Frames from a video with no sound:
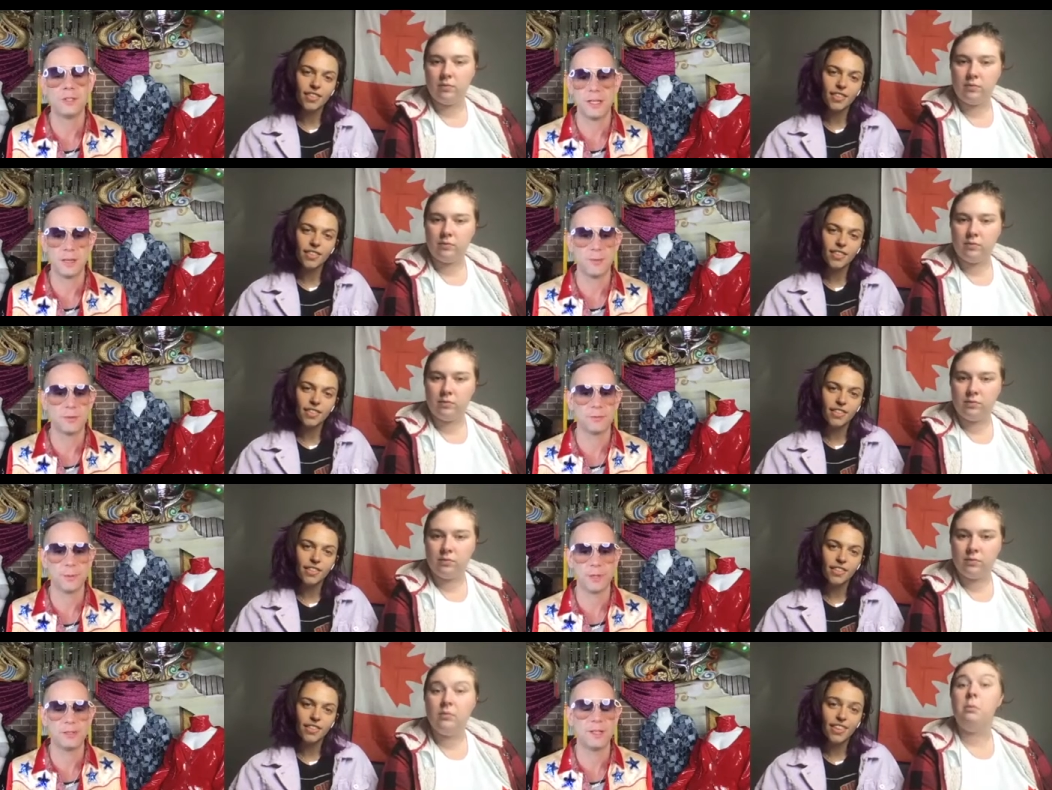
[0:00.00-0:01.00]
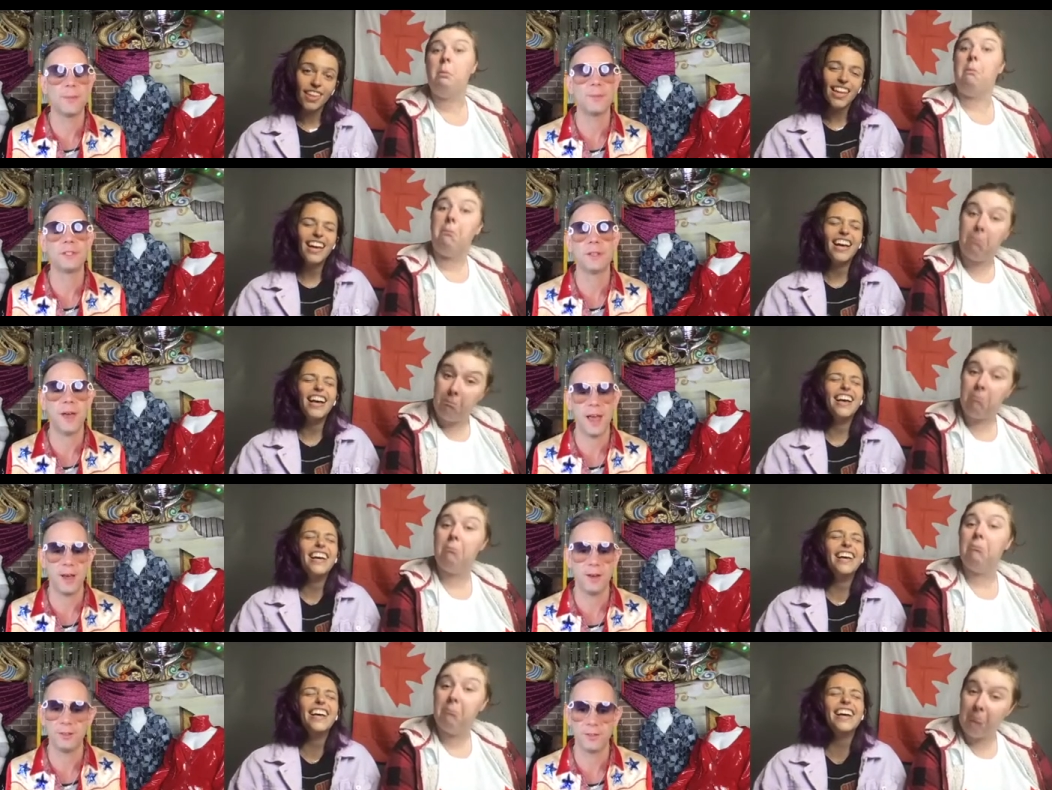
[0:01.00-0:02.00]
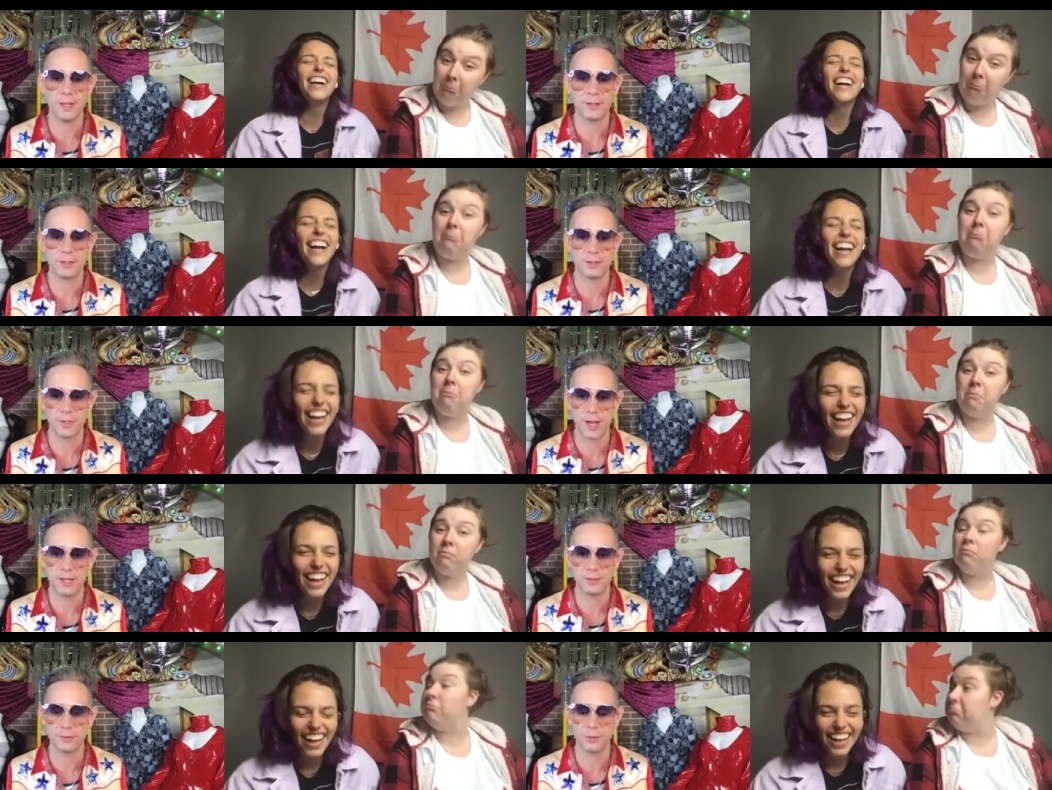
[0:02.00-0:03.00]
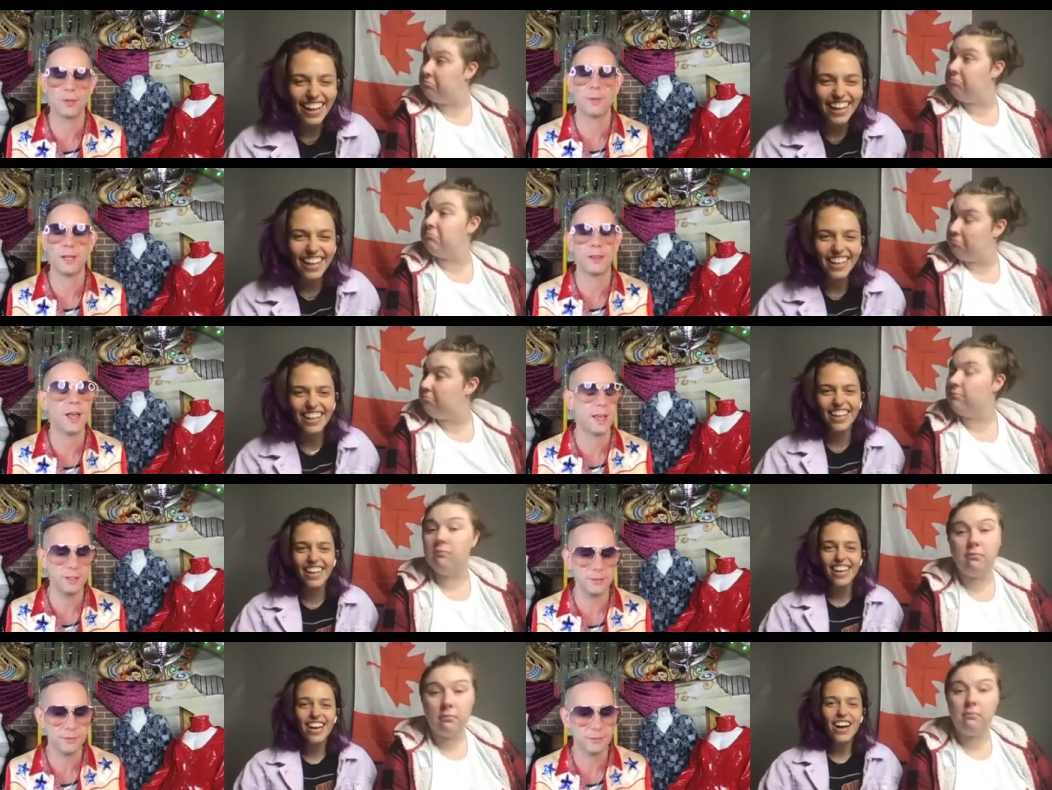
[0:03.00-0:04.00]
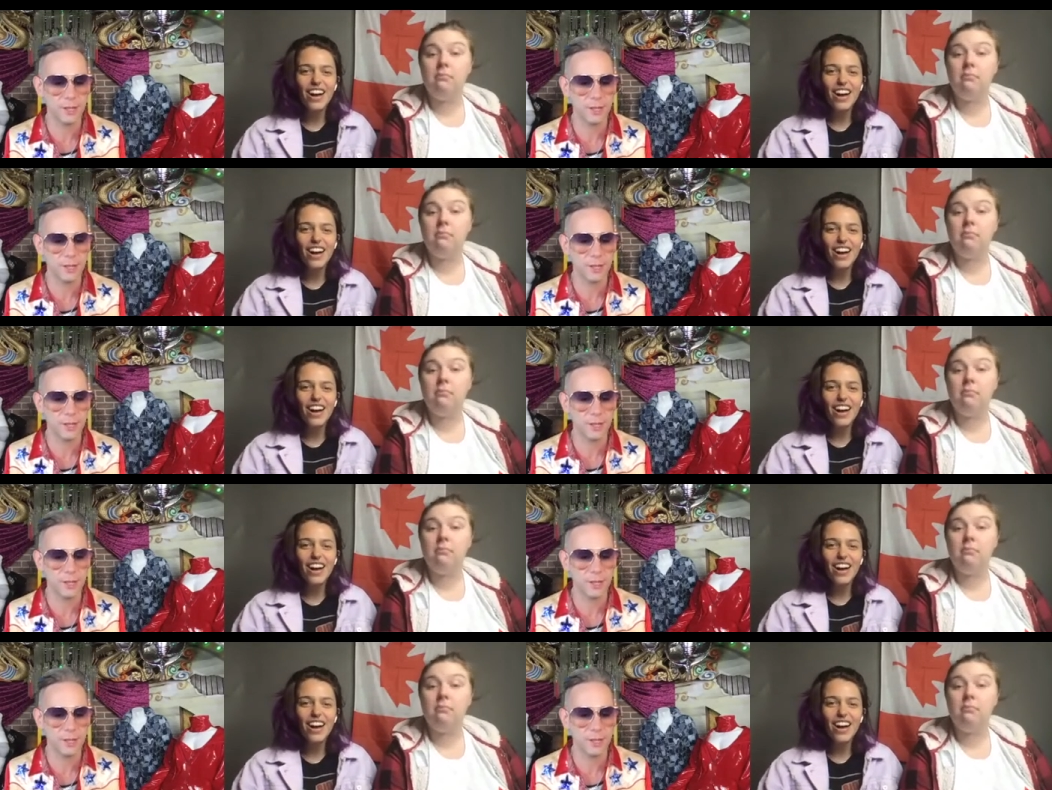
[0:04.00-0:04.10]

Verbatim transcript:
Speaker 1: demon from the depths of hell that to try to ruin my life.